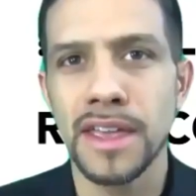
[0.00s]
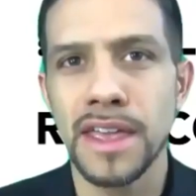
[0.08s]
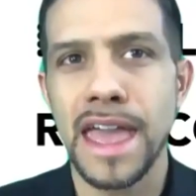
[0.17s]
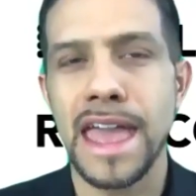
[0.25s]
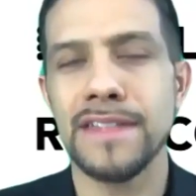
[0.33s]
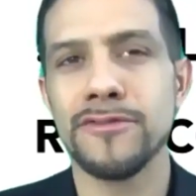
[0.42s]

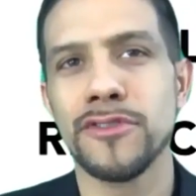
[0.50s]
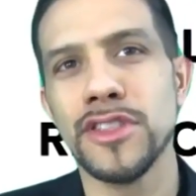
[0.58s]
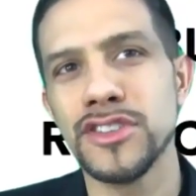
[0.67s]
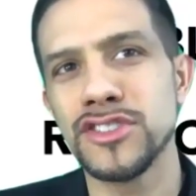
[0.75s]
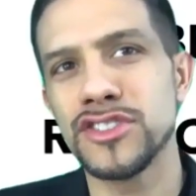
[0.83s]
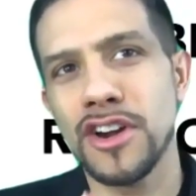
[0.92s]
And for the
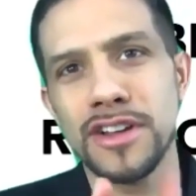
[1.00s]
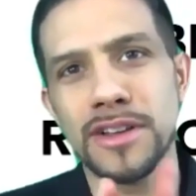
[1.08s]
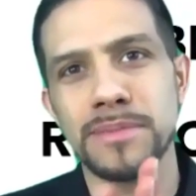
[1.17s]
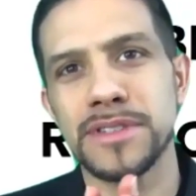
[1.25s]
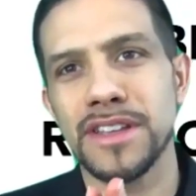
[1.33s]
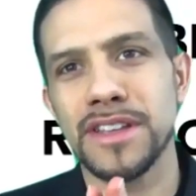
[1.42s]

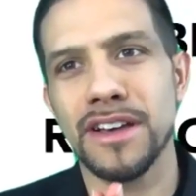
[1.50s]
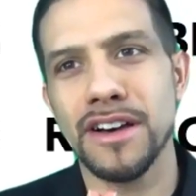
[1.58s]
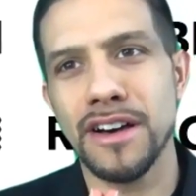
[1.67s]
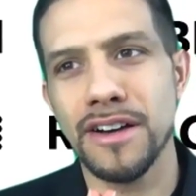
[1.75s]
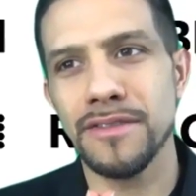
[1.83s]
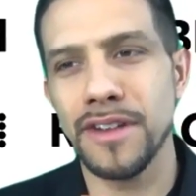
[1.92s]
startups
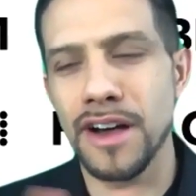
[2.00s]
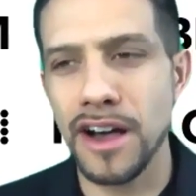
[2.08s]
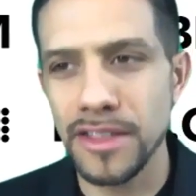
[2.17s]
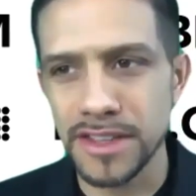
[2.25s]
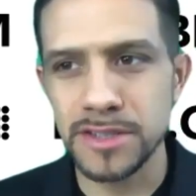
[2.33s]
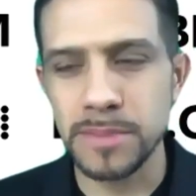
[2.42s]

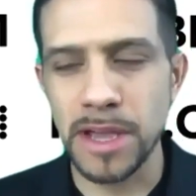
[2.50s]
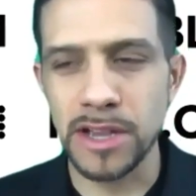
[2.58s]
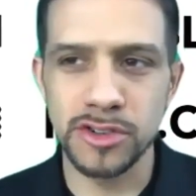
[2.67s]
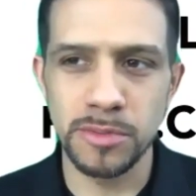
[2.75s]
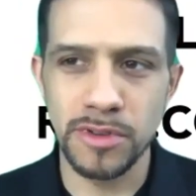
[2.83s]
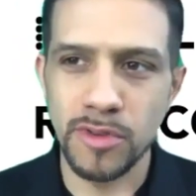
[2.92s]
on the
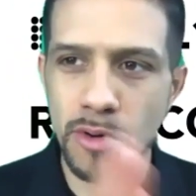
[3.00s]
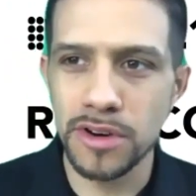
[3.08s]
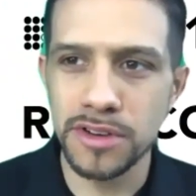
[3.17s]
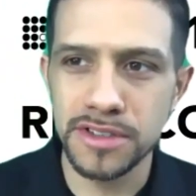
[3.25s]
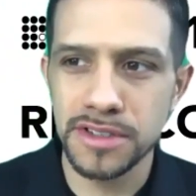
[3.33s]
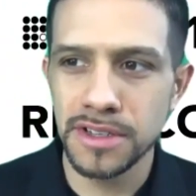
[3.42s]
spectrum, of
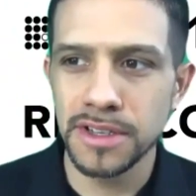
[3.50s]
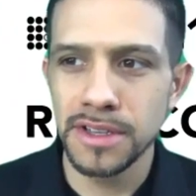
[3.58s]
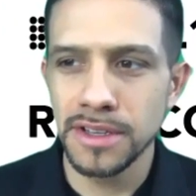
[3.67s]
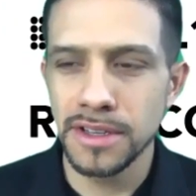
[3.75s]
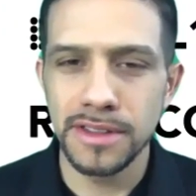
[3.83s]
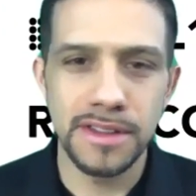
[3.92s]
course,
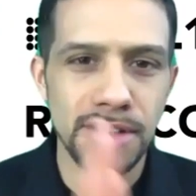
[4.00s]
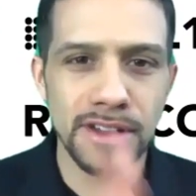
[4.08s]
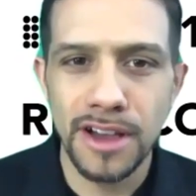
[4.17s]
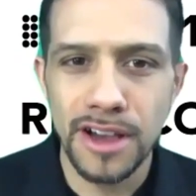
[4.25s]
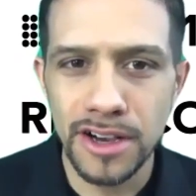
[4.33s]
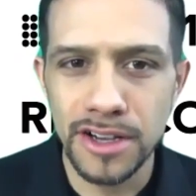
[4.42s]
the
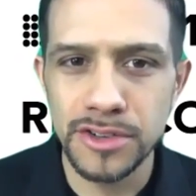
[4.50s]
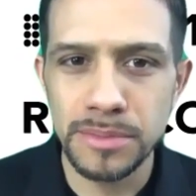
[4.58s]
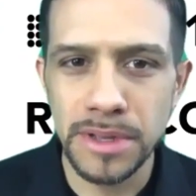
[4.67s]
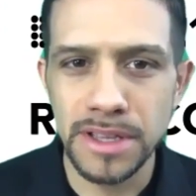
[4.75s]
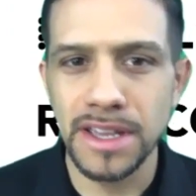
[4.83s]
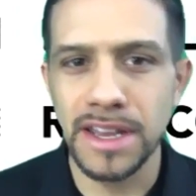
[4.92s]
100
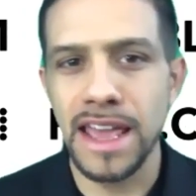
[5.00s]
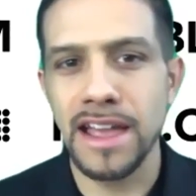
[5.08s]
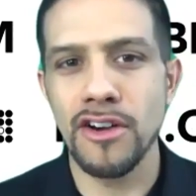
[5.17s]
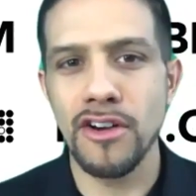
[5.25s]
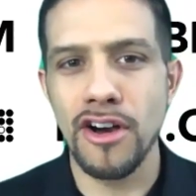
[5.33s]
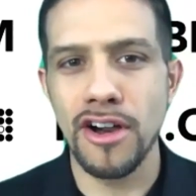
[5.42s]
million
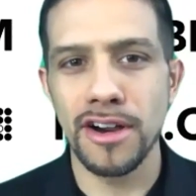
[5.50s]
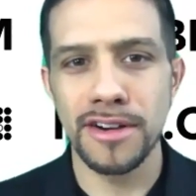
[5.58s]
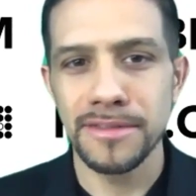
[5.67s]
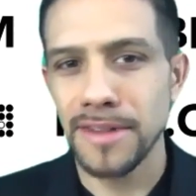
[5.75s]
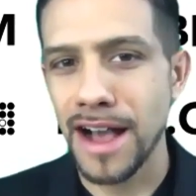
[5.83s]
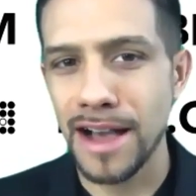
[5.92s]

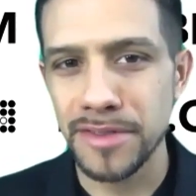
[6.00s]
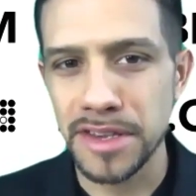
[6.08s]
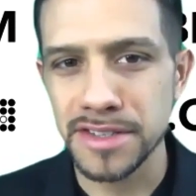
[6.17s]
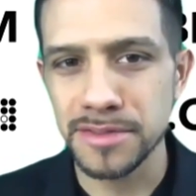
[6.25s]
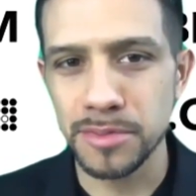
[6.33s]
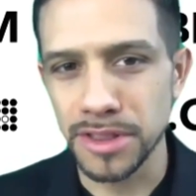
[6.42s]
ARR,
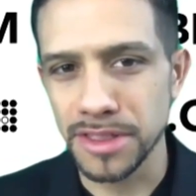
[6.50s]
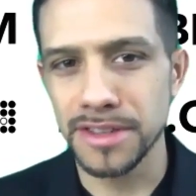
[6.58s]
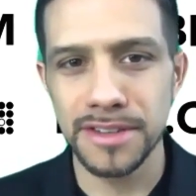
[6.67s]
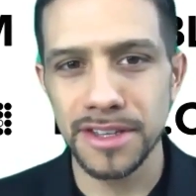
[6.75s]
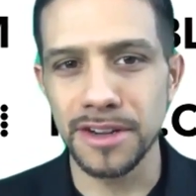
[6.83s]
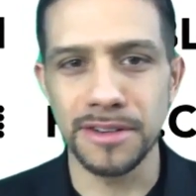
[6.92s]
obvious what
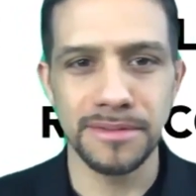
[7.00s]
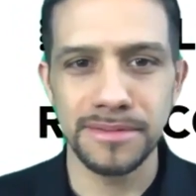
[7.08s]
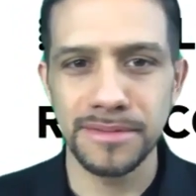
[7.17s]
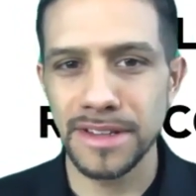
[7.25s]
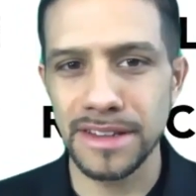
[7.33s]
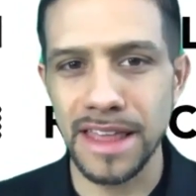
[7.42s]
the,
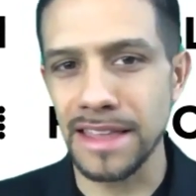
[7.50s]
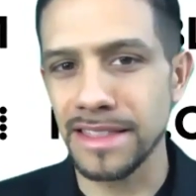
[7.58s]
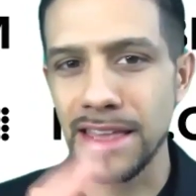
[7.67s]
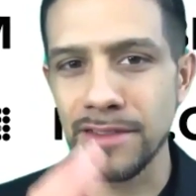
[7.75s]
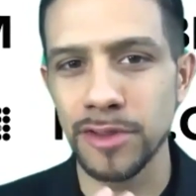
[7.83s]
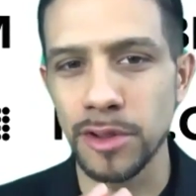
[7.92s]
like
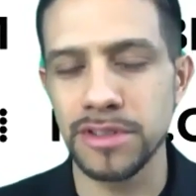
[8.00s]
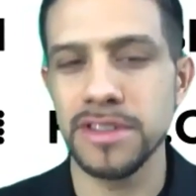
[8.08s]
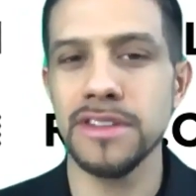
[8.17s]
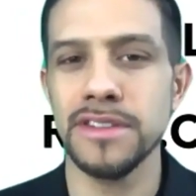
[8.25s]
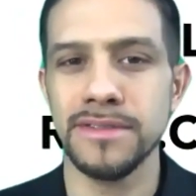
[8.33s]
they float to the